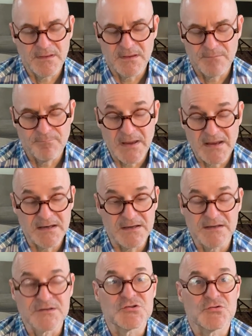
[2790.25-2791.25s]
it made
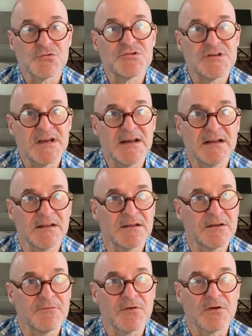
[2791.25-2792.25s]
it excruciatingly
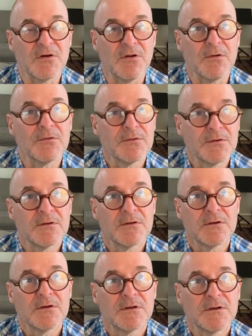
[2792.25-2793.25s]
difficult
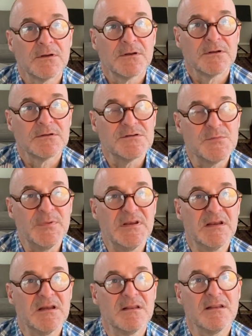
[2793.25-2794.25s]
to
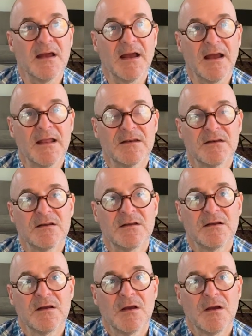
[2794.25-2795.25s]
be in that.
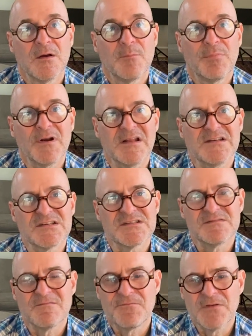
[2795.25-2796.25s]
But I
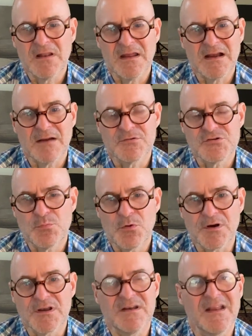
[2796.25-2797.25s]
just feel like I was
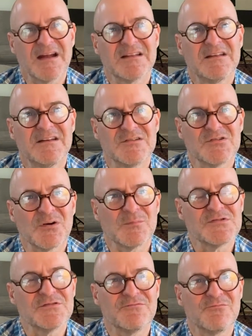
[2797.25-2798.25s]
more connected in
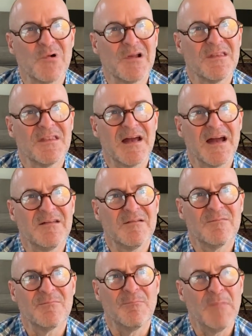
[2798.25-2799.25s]
terms of what that
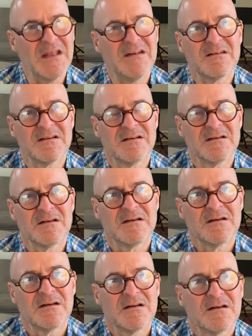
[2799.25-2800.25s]
meant,
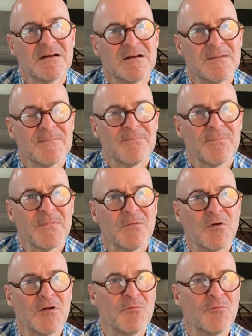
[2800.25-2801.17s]
what it